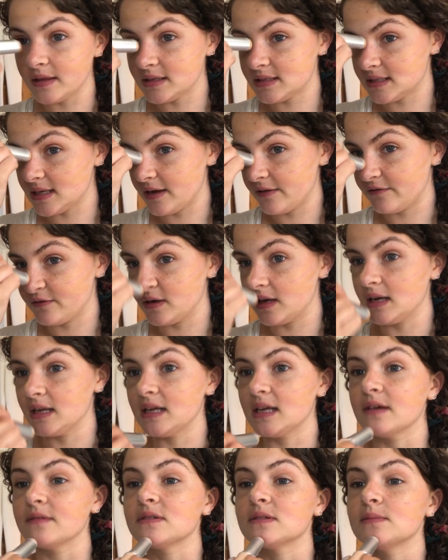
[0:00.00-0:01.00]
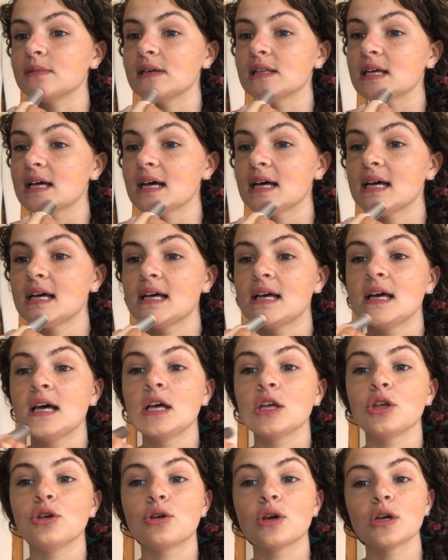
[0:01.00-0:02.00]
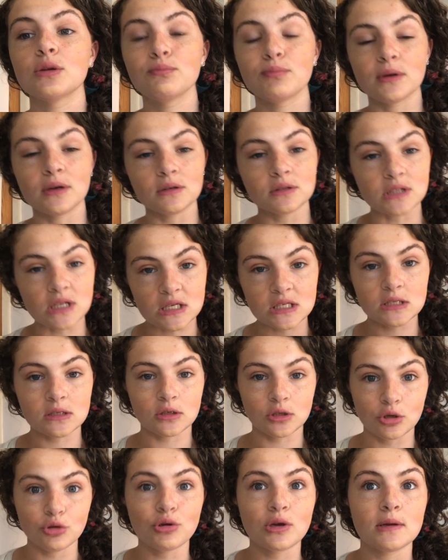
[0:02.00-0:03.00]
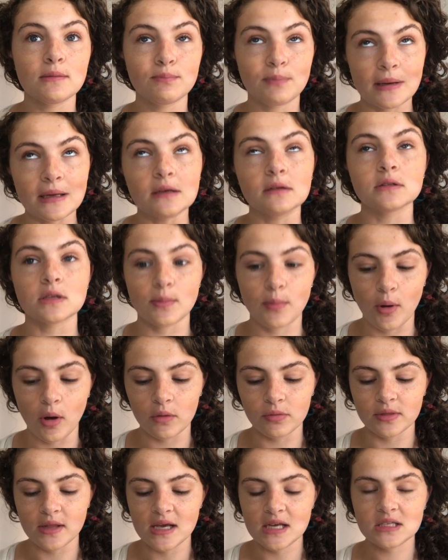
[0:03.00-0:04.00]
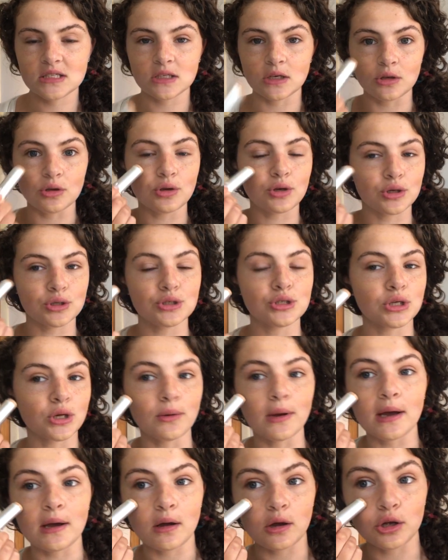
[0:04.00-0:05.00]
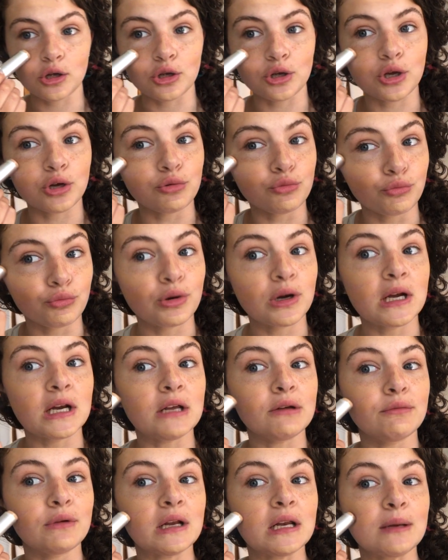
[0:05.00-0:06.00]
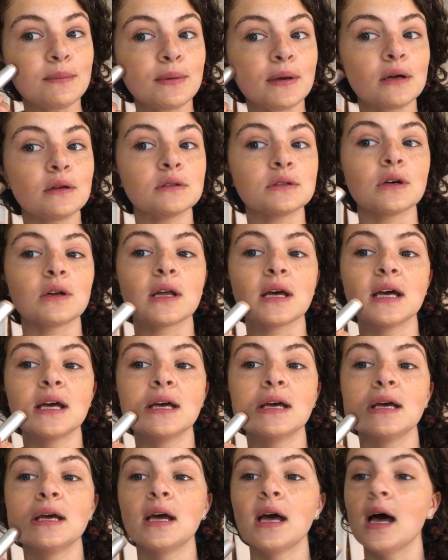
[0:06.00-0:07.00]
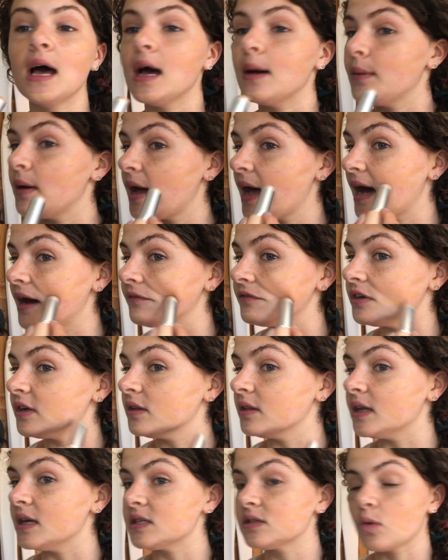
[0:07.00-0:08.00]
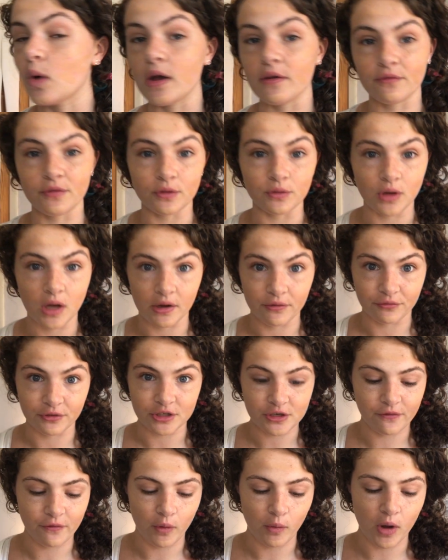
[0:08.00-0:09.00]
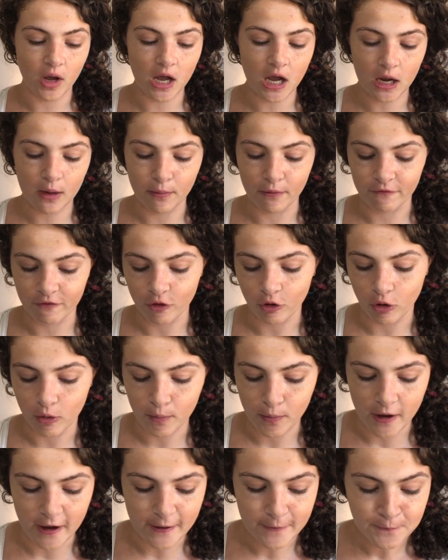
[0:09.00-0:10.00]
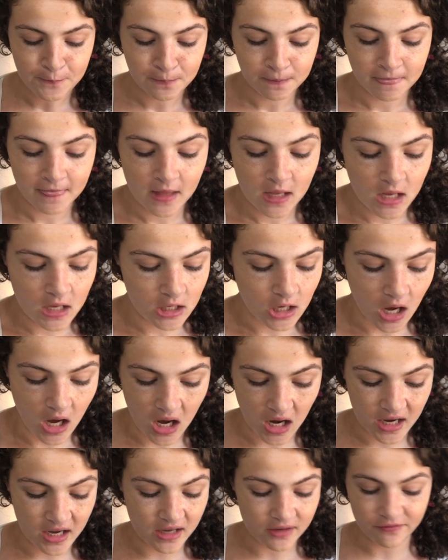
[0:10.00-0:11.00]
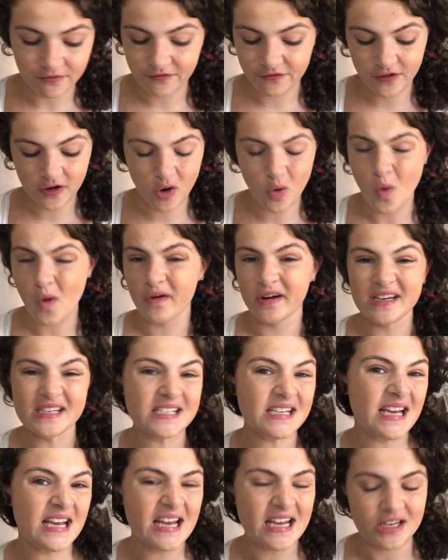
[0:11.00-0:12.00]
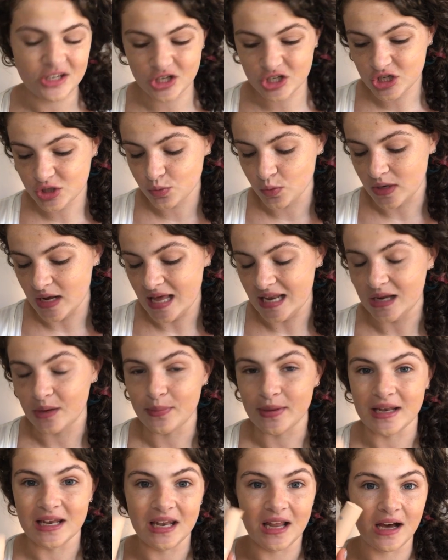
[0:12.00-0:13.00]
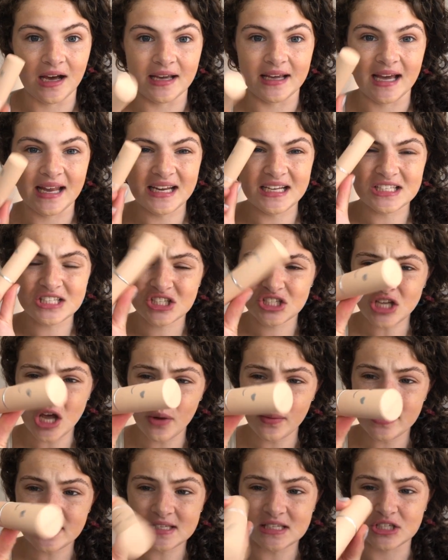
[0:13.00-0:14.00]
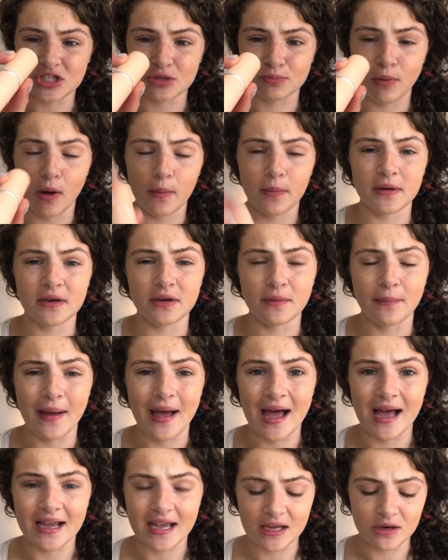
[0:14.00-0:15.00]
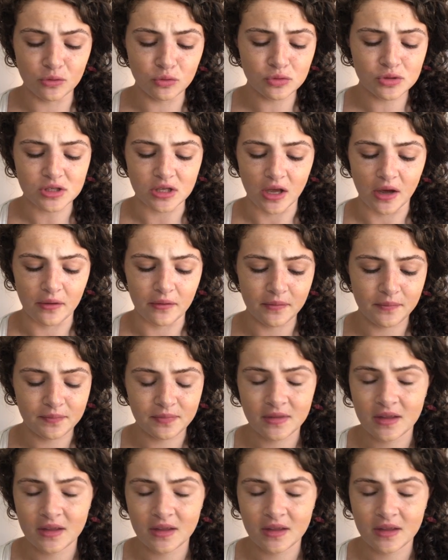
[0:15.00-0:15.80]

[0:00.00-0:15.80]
This definitely gives me that. You can build upon this, so you can do it, you can really really build on it. I have done this quite full coverage for work before, but I for quarantine you just want it a little bit light, and it's so easy to just pop in your bag. And also